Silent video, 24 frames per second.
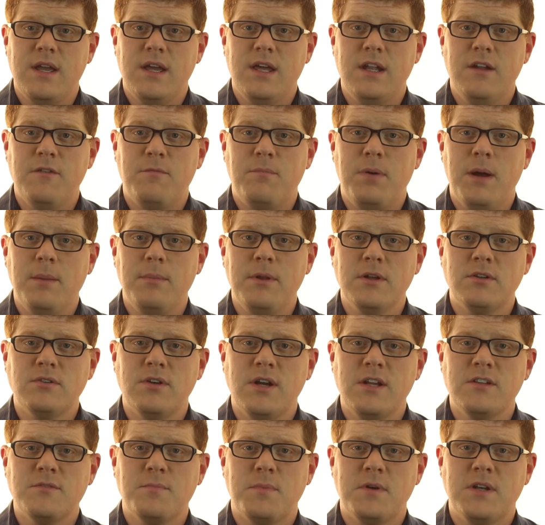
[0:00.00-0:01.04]
And if public
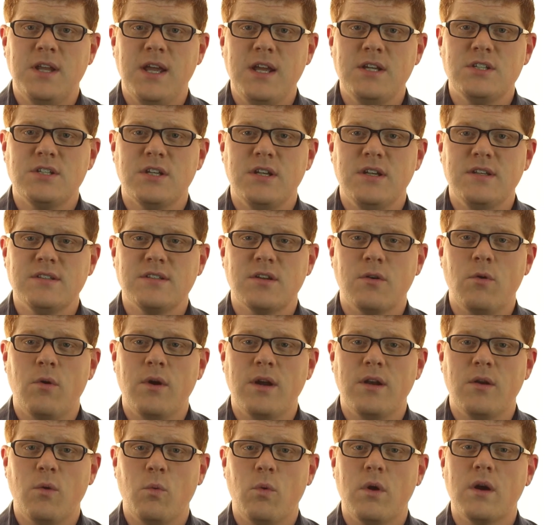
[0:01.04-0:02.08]
transportation isn't
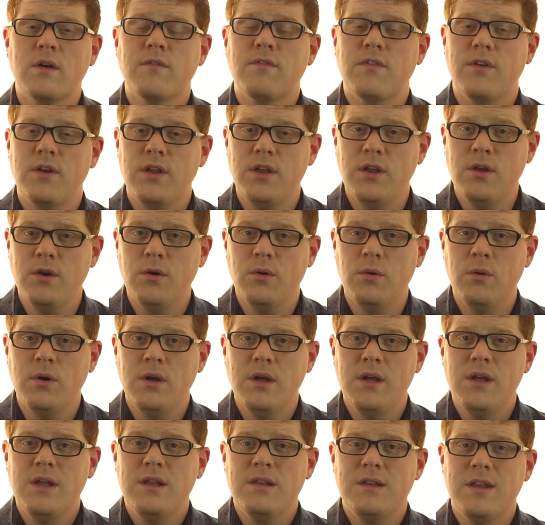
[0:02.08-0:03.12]
going to work for you,
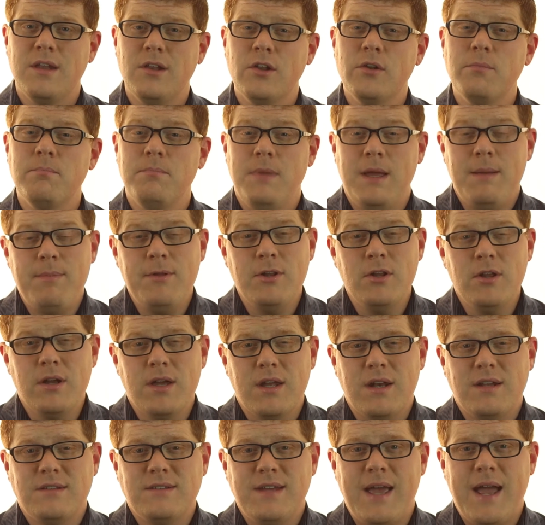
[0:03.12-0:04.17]
then maybe look
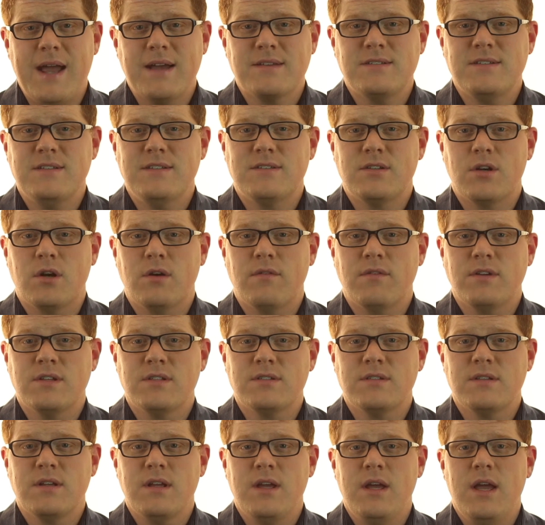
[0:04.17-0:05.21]
at a taxi
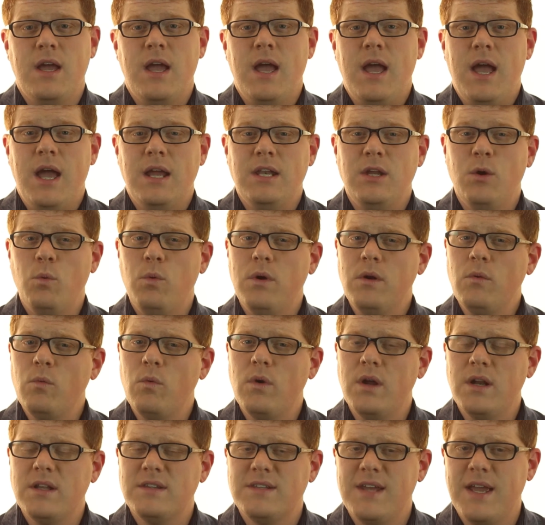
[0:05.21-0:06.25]
service. And you wouldn't
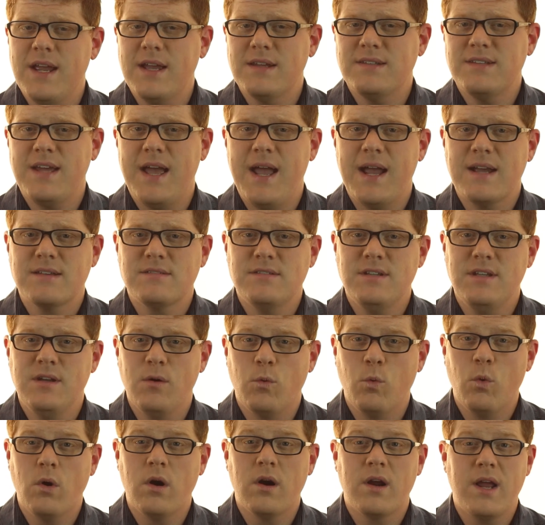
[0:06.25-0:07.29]
want to take a taxi to
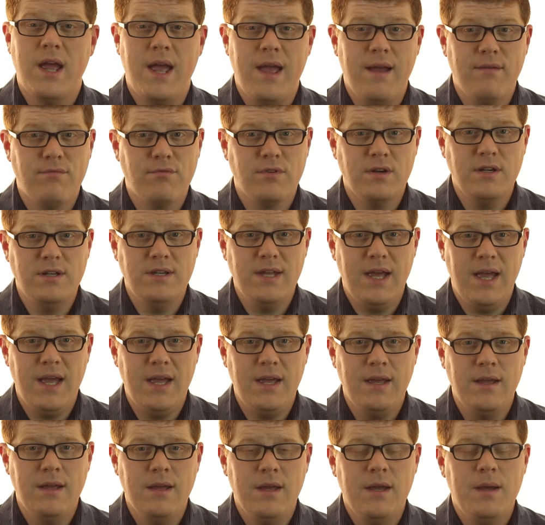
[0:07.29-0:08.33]
work every
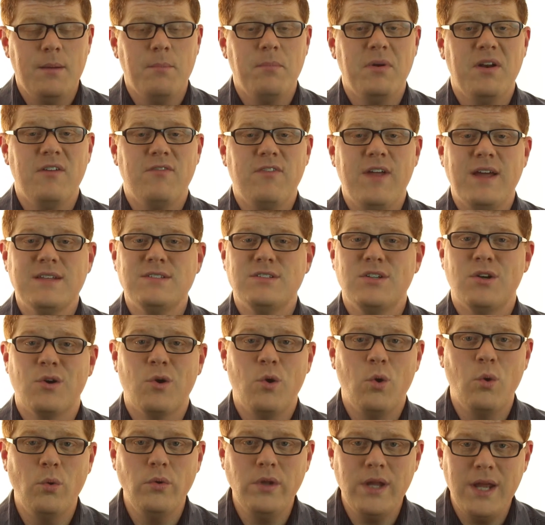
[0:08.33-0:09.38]
day, but if that's your
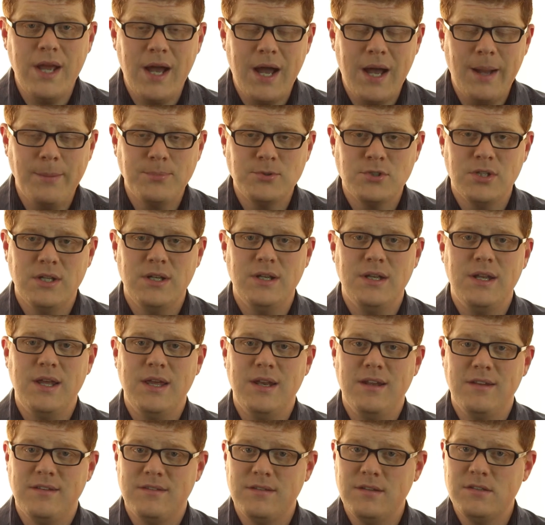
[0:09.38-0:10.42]
only option
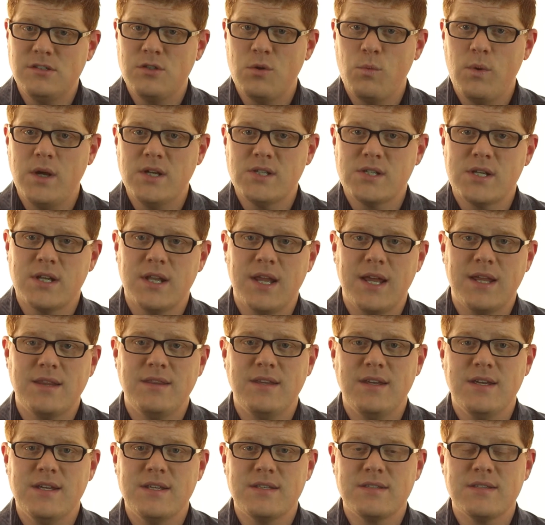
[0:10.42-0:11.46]
in a situation like
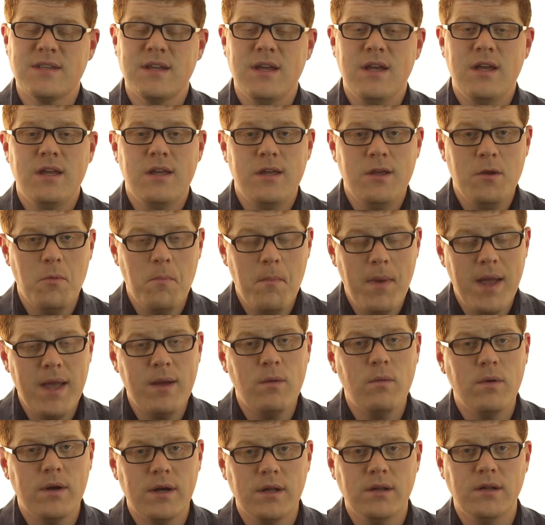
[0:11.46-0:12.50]
this, you
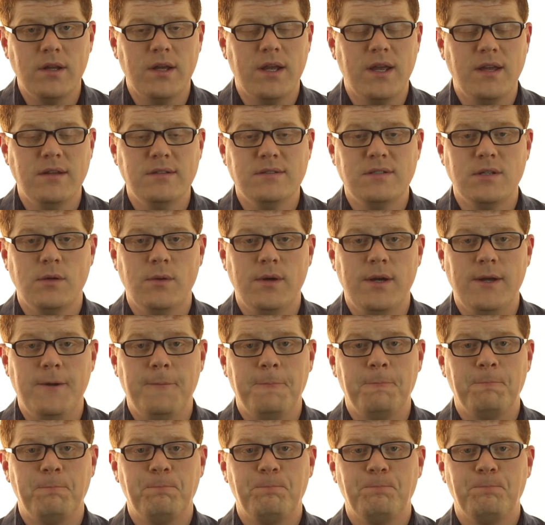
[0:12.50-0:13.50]
may want to look into it.